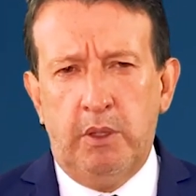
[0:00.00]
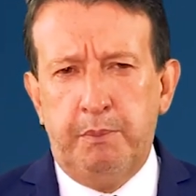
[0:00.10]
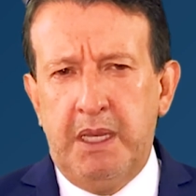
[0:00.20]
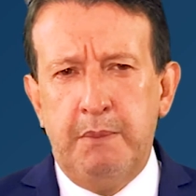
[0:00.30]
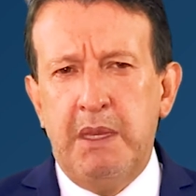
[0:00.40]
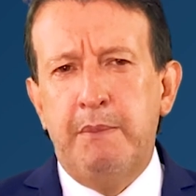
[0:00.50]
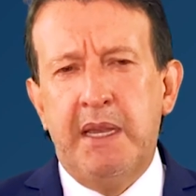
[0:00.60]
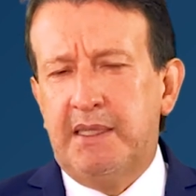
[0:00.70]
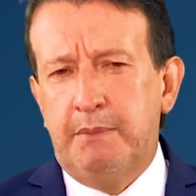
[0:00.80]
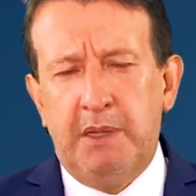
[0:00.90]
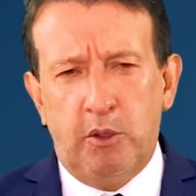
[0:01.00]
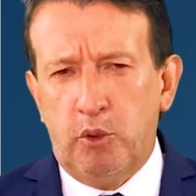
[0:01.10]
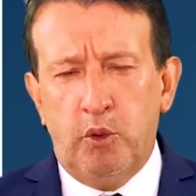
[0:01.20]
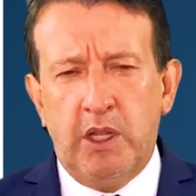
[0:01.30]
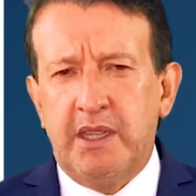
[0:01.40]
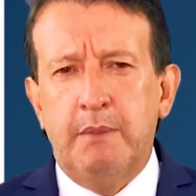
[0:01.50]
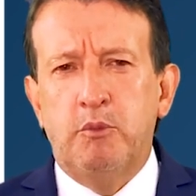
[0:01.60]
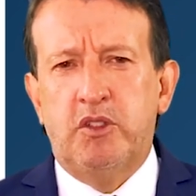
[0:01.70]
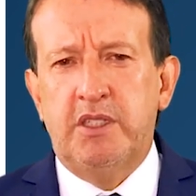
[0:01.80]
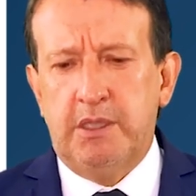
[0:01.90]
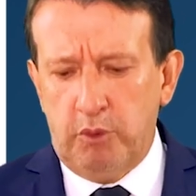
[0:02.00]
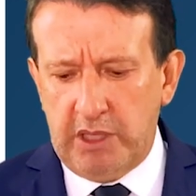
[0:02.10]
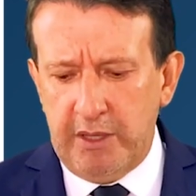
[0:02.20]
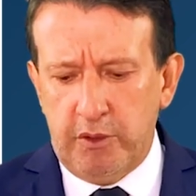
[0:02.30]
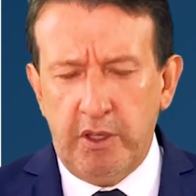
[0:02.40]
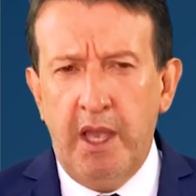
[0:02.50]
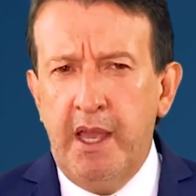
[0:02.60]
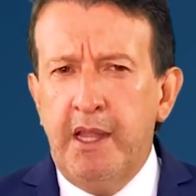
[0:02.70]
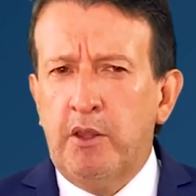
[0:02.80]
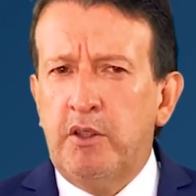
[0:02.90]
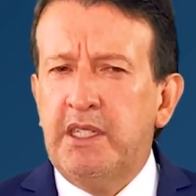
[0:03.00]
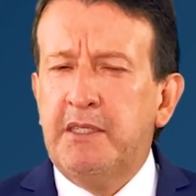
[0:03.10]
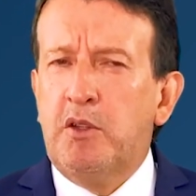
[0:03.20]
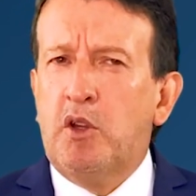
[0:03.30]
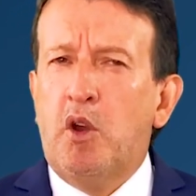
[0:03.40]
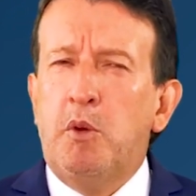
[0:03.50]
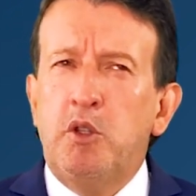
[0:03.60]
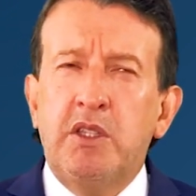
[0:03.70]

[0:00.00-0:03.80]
So since it did not have that oxygen step that we have today,